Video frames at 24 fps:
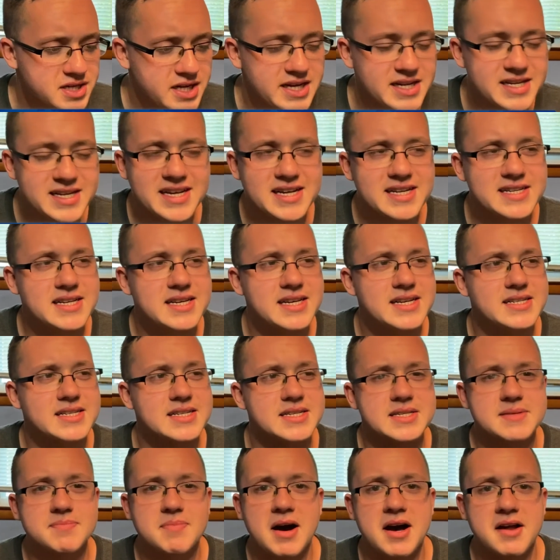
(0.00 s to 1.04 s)
it's a
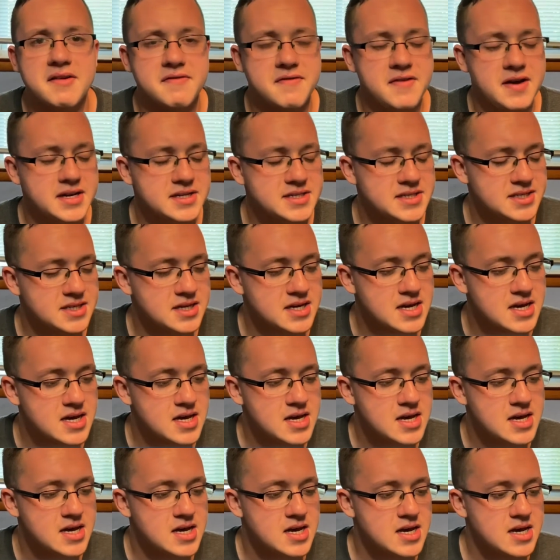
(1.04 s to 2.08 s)
spot fest.
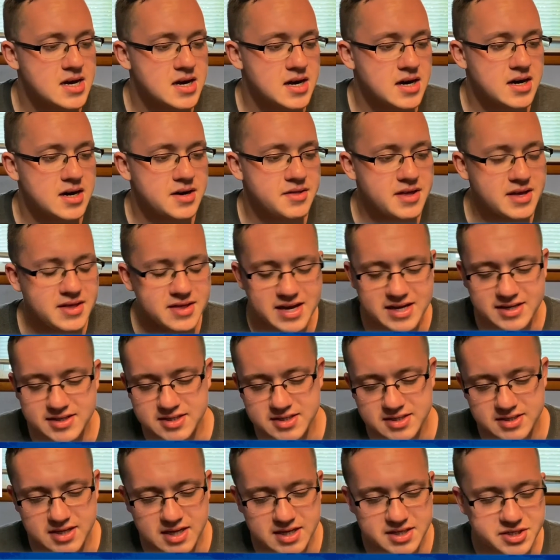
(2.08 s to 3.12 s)

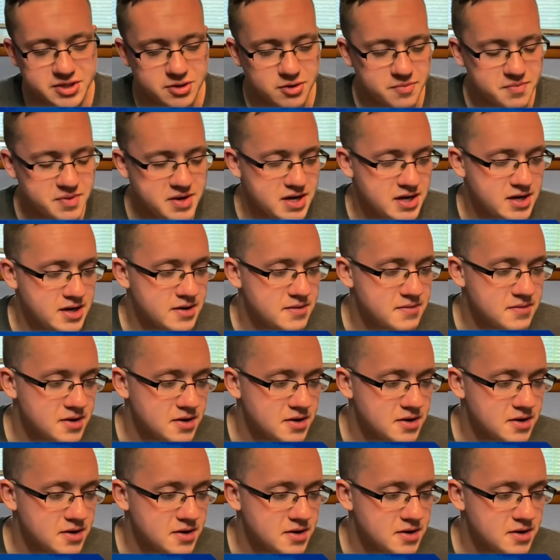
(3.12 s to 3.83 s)
That's your opinion.